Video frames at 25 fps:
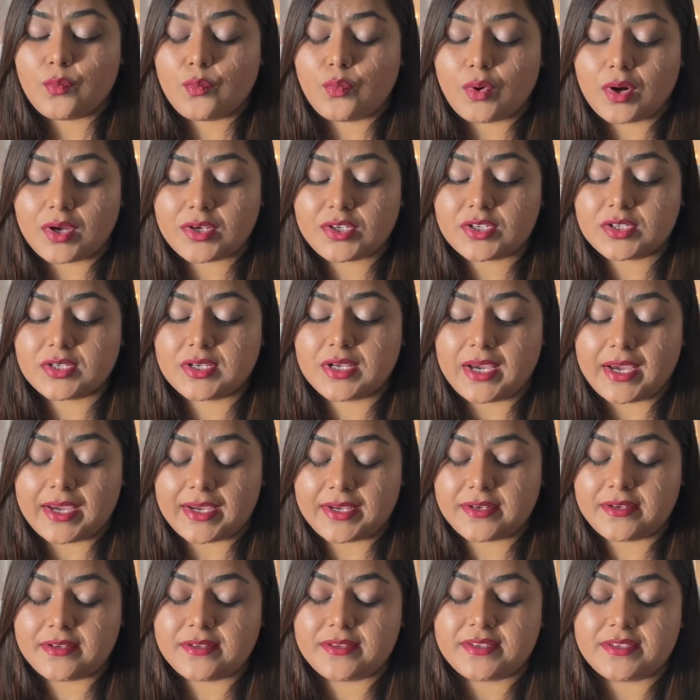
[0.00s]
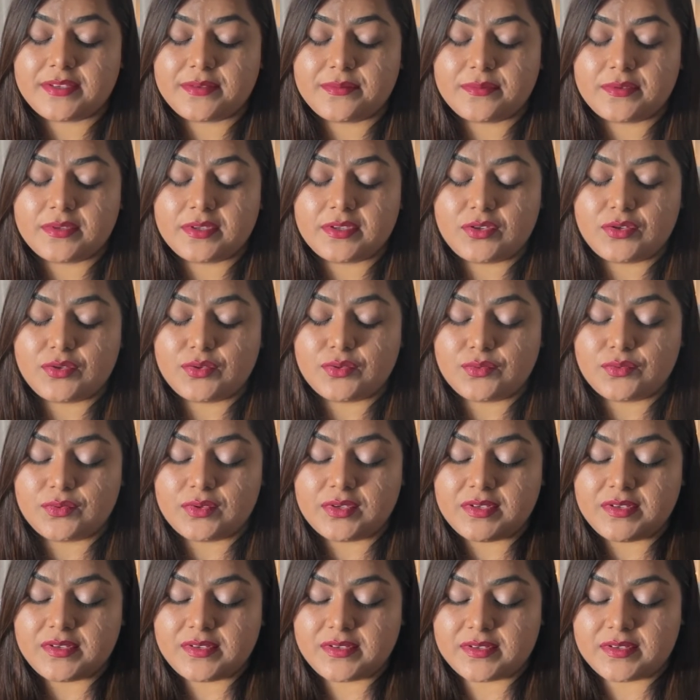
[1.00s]
what guidance do
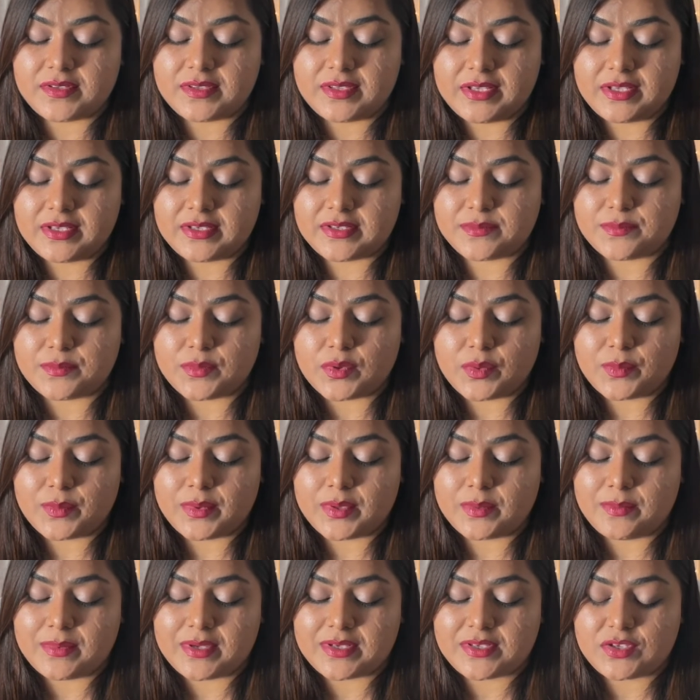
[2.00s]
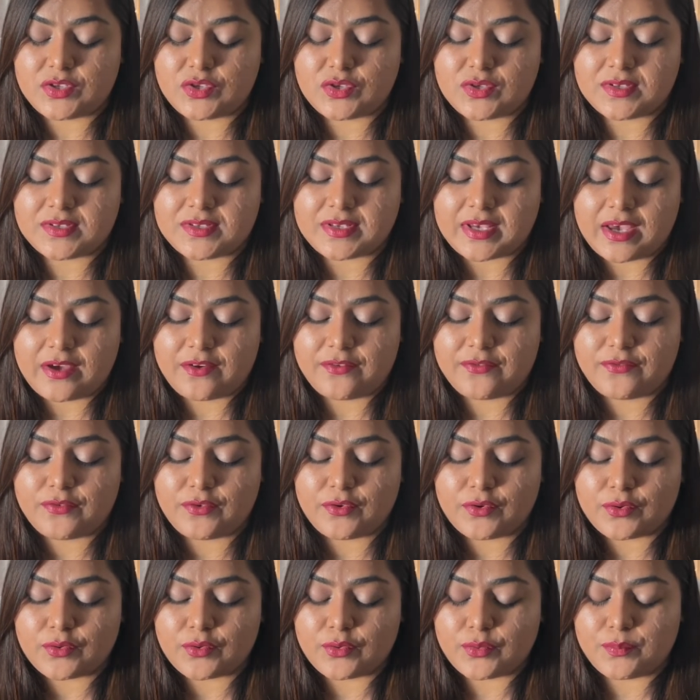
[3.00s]
these mermaid messages have
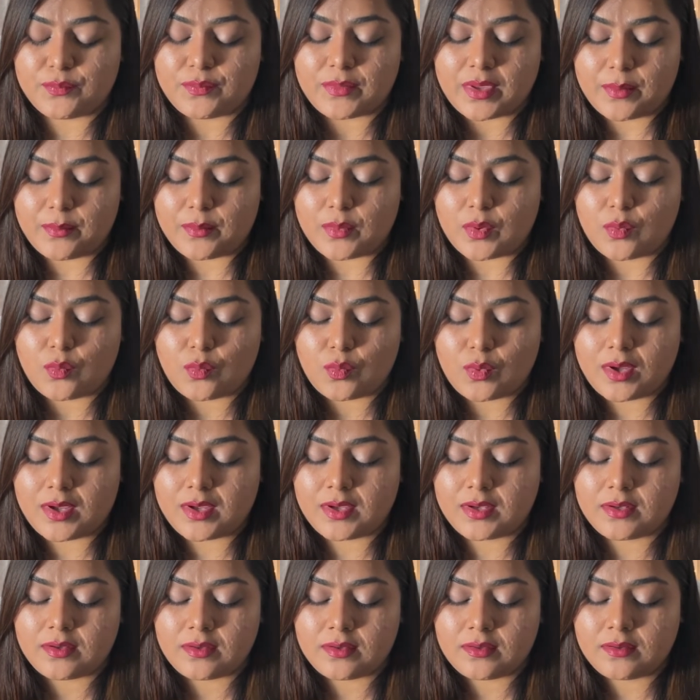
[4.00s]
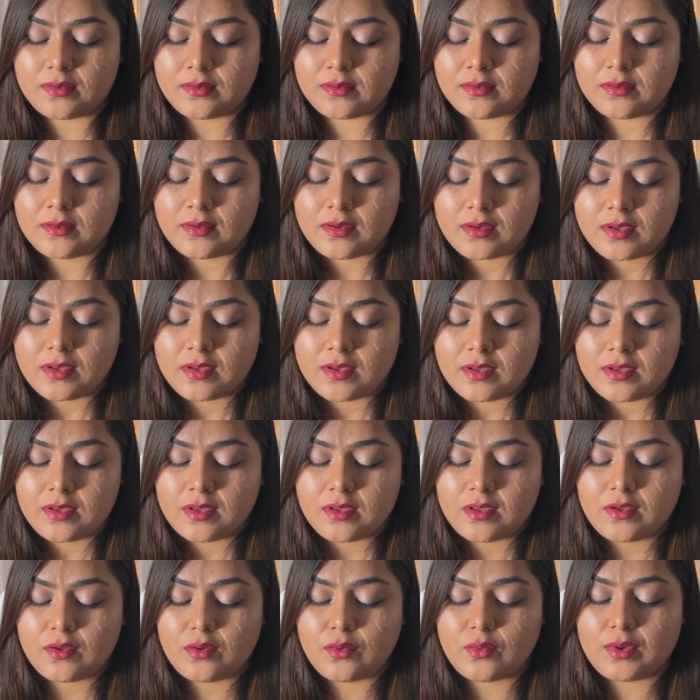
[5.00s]
for group number one.
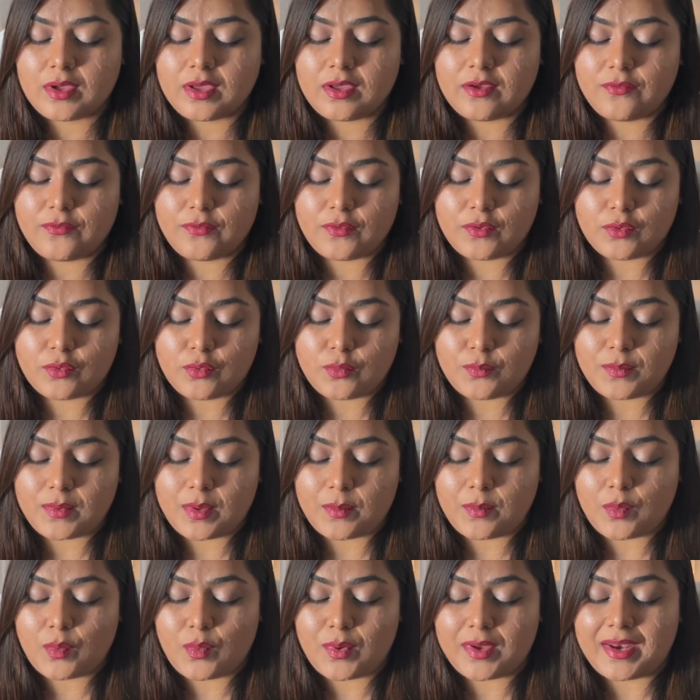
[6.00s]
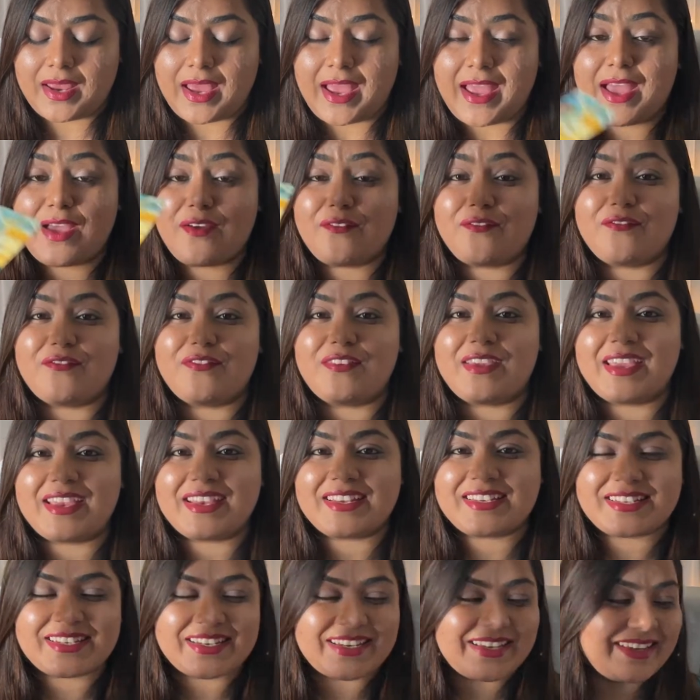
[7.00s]
Okay, for group number one, I am
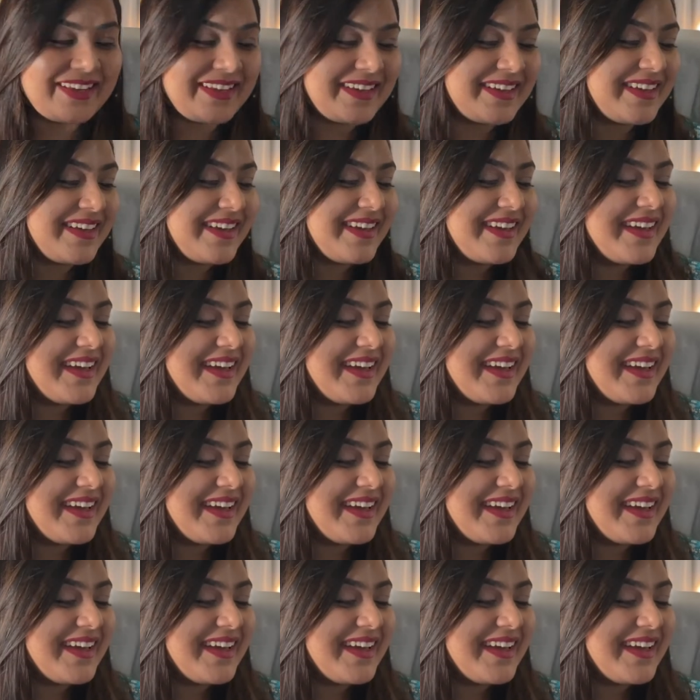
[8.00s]
waiting.